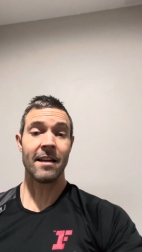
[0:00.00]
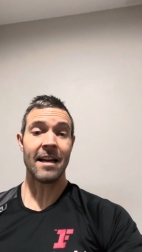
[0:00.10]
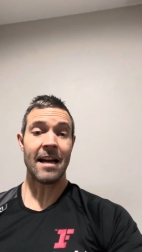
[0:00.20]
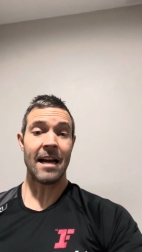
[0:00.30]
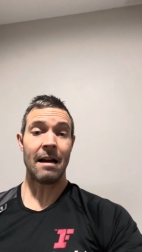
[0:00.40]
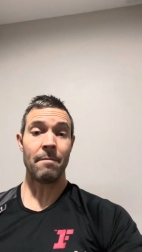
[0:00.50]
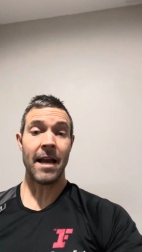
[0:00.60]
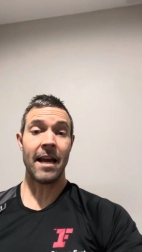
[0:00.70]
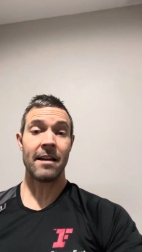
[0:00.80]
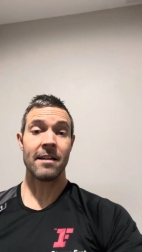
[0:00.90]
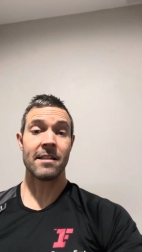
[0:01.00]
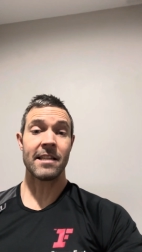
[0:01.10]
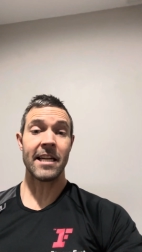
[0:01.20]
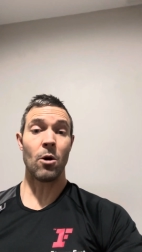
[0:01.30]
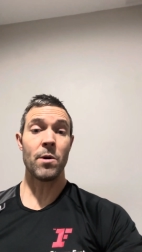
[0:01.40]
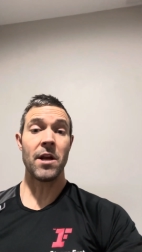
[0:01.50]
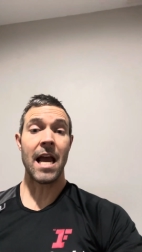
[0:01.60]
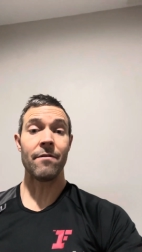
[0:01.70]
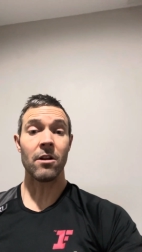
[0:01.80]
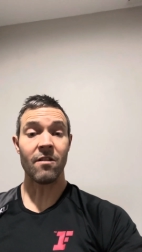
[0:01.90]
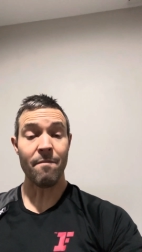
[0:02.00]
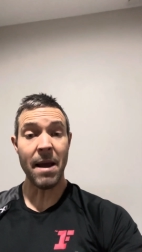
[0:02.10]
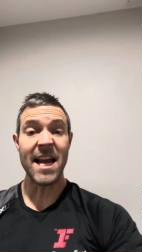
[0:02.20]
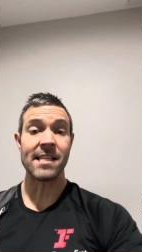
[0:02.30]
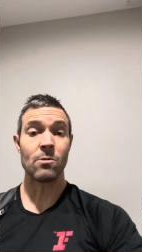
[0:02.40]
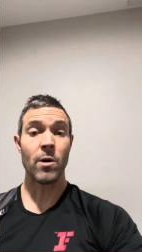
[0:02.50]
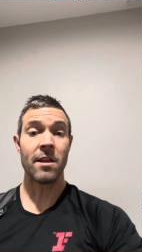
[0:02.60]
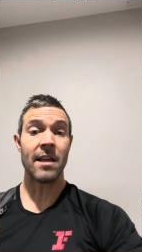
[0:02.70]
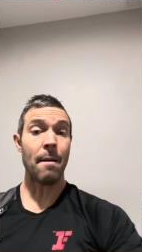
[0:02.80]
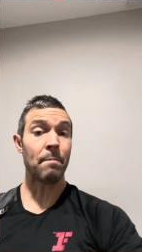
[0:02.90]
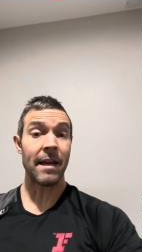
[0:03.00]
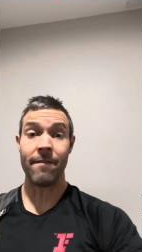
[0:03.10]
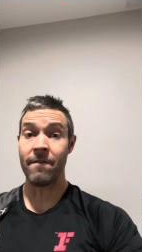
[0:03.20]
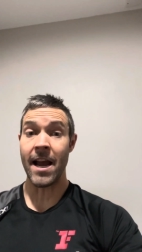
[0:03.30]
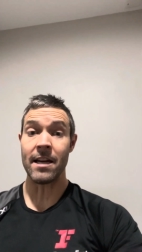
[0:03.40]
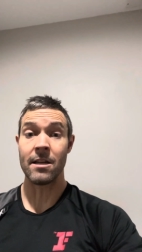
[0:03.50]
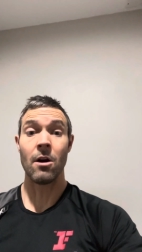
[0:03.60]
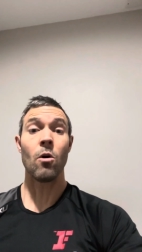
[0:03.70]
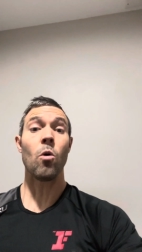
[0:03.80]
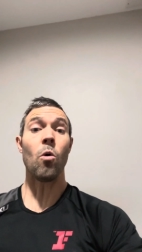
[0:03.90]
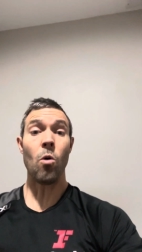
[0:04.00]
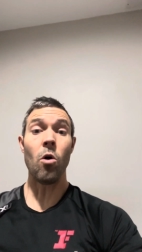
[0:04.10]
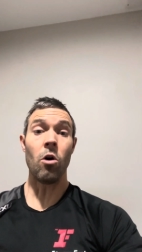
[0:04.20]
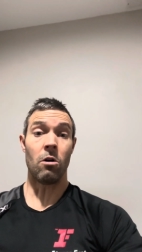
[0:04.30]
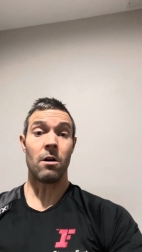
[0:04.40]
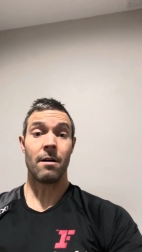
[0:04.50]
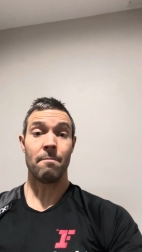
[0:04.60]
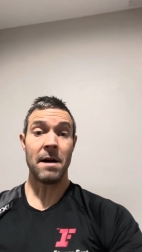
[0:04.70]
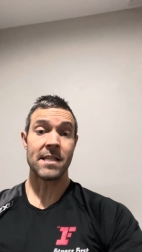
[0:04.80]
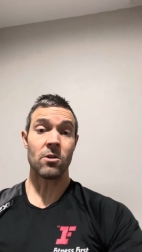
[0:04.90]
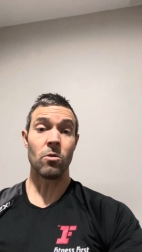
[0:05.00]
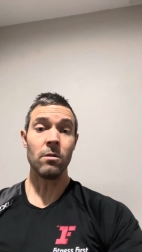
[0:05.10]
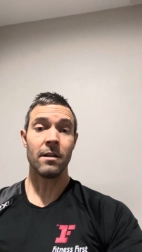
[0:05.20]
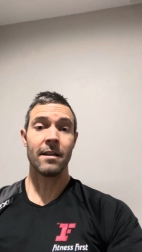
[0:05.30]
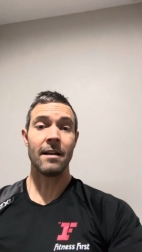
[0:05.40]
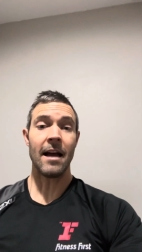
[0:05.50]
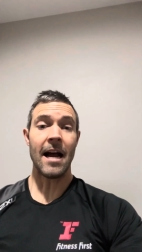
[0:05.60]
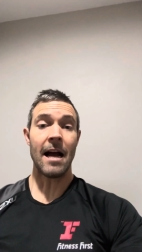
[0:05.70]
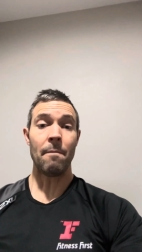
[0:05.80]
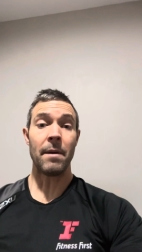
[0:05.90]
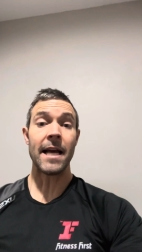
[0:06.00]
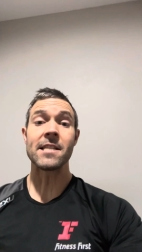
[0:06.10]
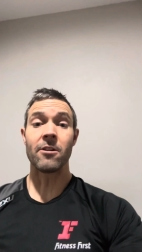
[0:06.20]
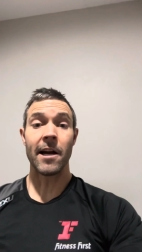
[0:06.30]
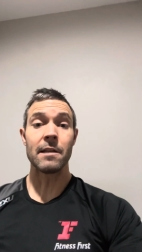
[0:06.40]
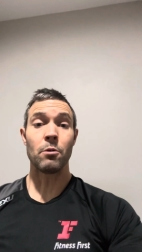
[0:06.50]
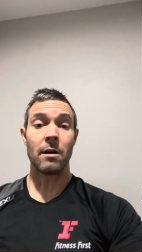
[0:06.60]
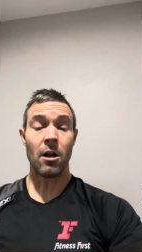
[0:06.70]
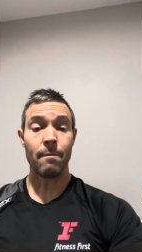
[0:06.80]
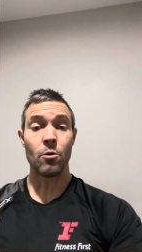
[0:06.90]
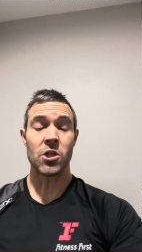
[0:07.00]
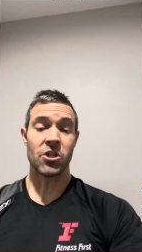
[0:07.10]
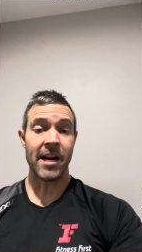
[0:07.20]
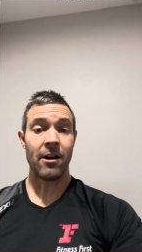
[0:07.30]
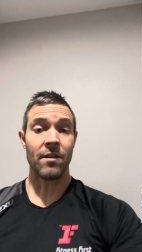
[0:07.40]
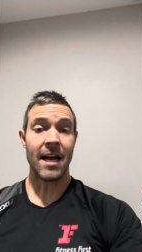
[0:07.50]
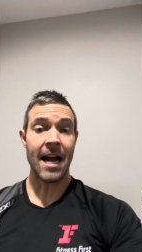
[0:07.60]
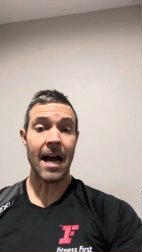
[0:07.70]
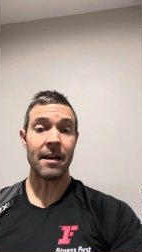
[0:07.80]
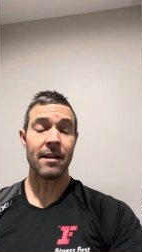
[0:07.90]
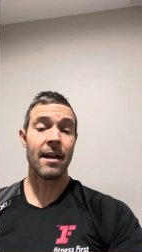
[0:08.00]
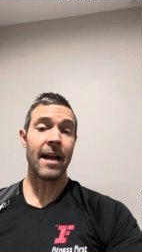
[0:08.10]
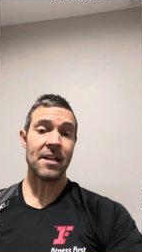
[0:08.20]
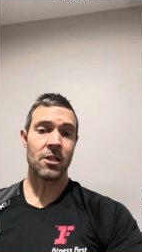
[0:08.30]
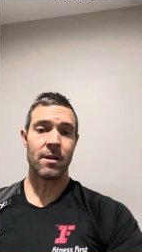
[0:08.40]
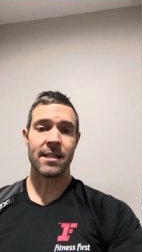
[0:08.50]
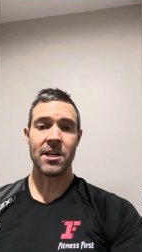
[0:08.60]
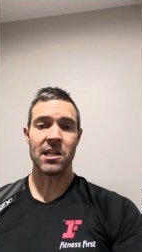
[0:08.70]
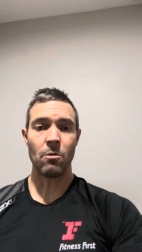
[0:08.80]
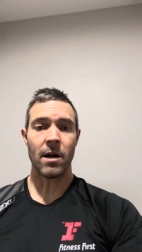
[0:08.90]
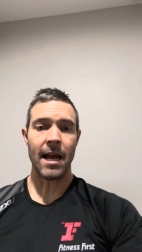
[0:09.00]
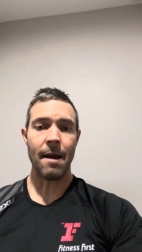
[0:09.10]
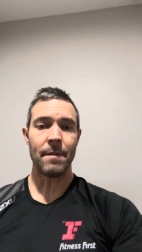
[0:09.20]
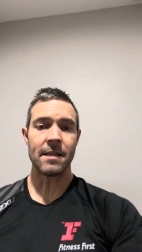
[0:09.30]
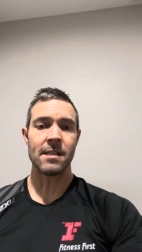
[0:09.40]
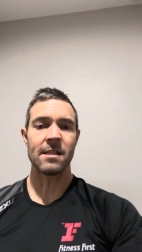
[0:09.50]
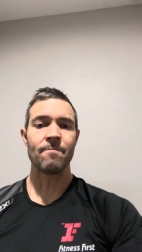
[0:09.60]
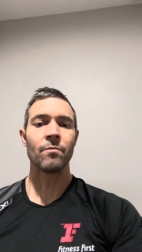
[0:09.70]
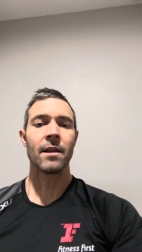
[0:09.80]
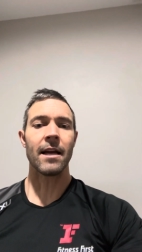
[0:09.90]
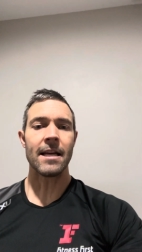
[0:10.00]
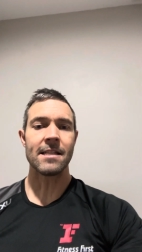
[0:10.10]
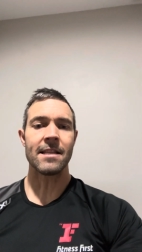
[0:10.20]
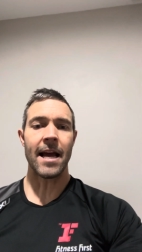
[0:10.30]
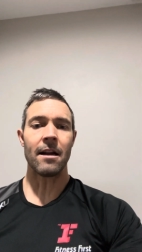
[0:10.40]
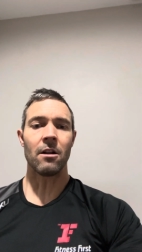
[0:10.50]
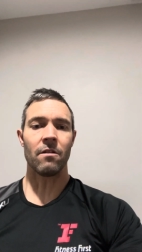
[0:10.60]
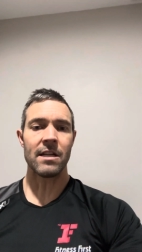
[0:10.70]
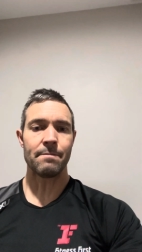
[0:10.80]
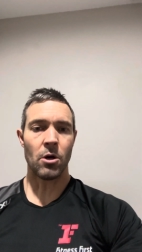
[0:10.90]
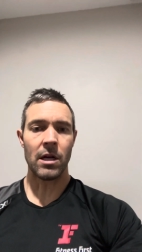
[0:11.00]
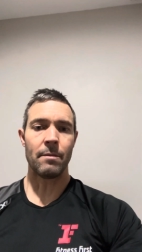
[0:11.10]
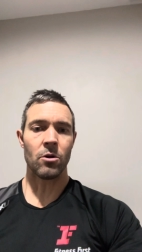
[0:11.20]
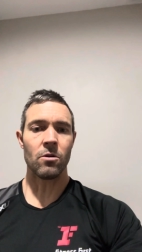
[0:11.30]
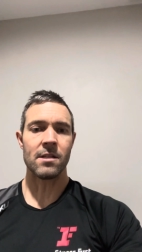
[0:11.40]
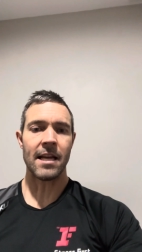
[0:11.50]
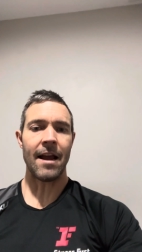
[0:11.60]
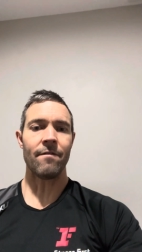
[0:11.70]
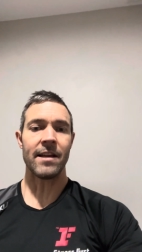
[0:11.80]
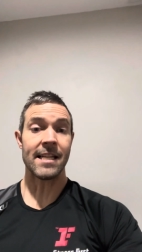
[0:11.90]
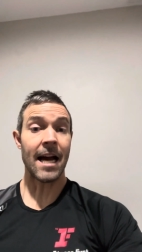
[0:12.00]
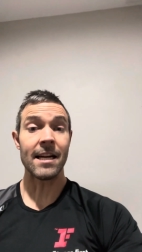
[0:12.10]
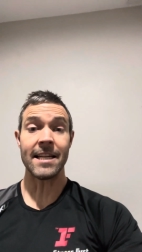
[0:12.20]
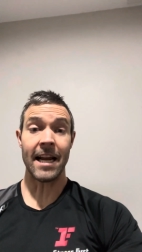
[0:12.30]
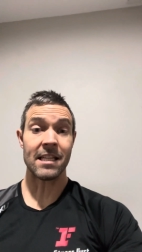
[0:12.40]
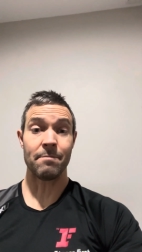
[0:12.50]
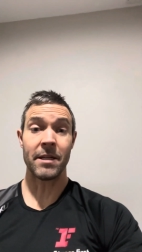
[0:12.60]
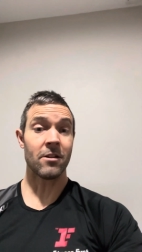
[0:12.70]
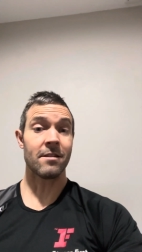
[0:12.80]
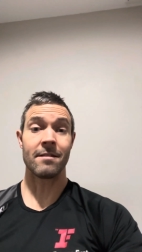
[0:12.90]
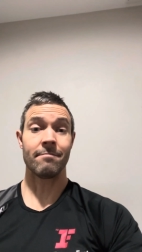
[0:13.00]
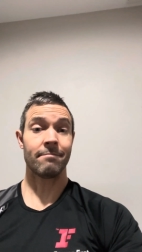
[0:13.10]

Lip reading: And when you have a lot of mass, whether that be fat or muscle, it's going to put a lot more strain on the heart. And so essentially what happens is that a lot of these bodybuilders have these heart attacks because